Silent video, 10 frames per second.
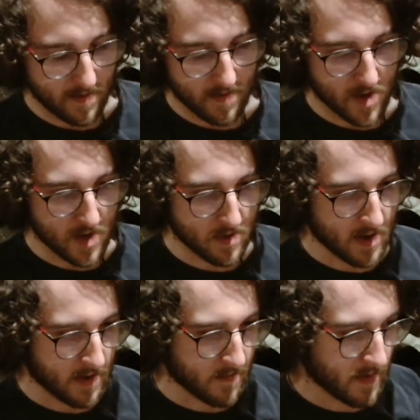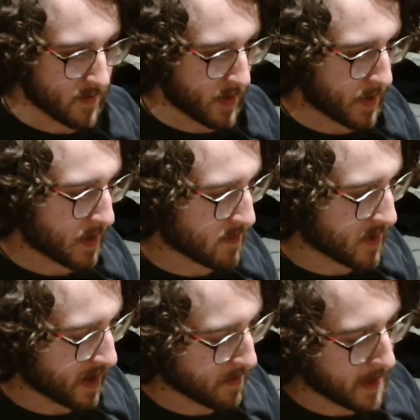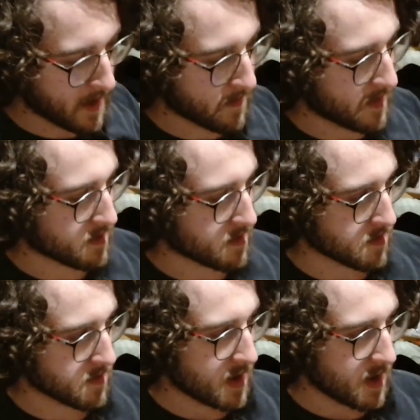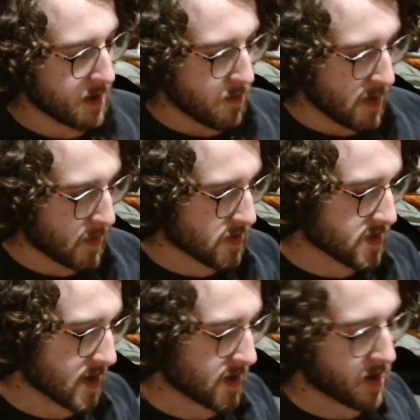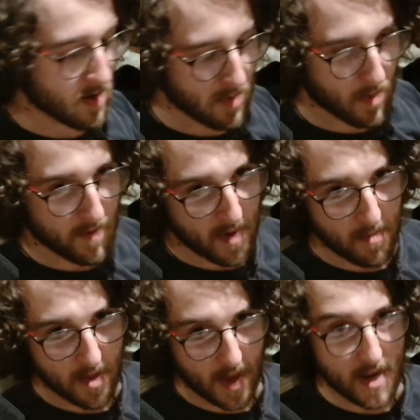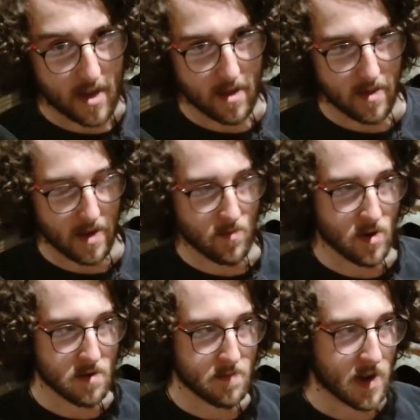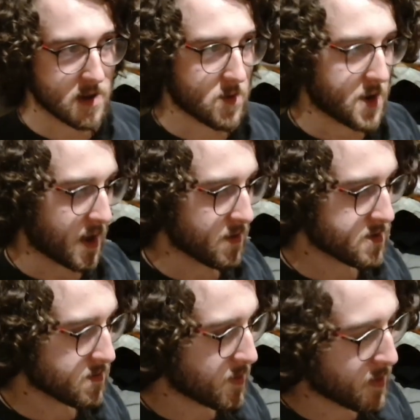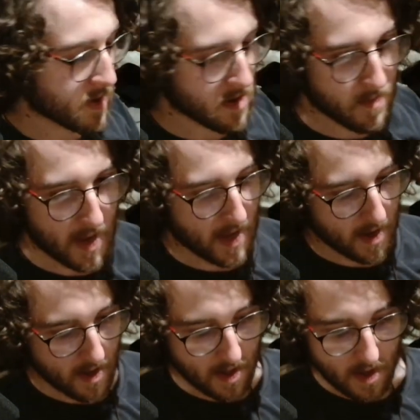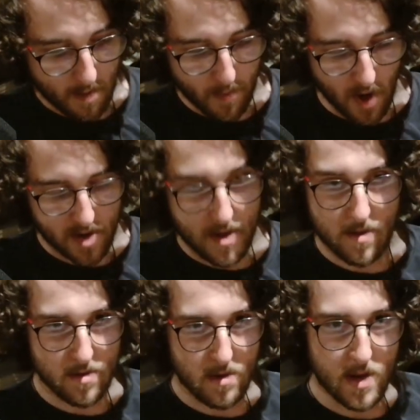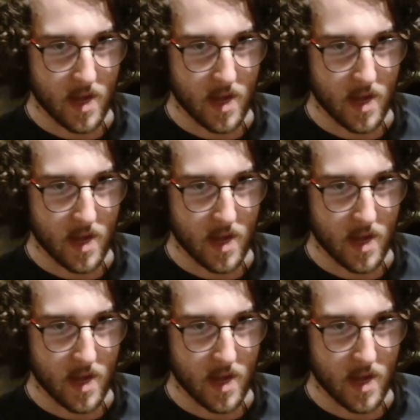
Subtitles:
she's kind of living with them to help them, and so we're both stuck at home. But we've been planning that we're going to buy our own house, and we were going to make Pod an inside